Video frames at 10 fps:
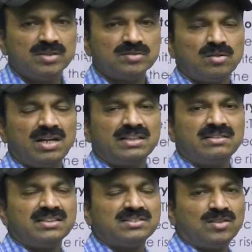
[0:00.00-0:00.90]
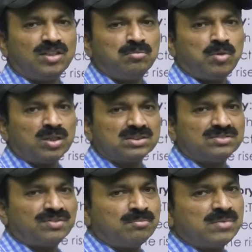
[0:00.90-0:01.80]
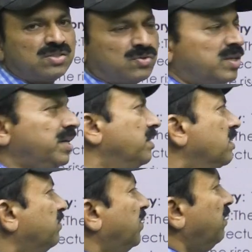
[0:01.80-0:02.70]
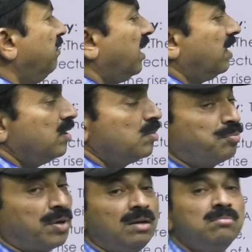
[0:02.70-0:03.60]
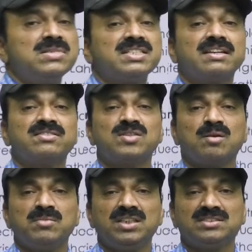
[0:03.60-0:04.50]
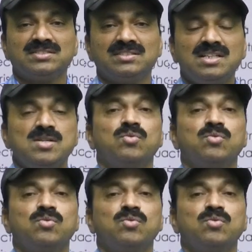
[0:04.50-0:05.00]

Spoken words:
So like that, 30 marks from history for your prelims examination.